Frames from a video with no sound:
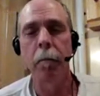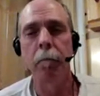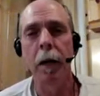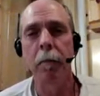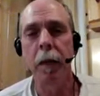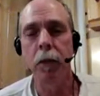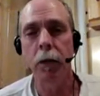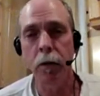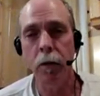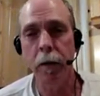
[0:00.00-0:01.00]
Um, I
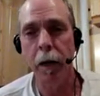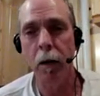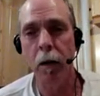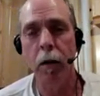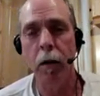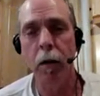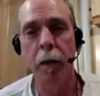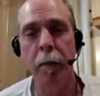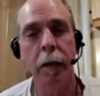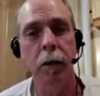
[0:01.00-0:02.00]
made sure that
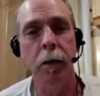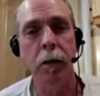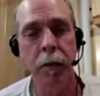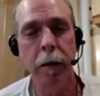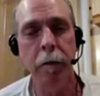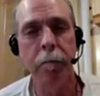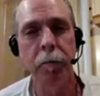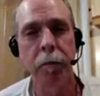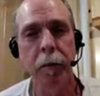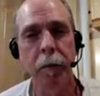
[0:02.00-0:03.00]
all got back to
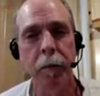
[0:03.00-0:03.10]
safety.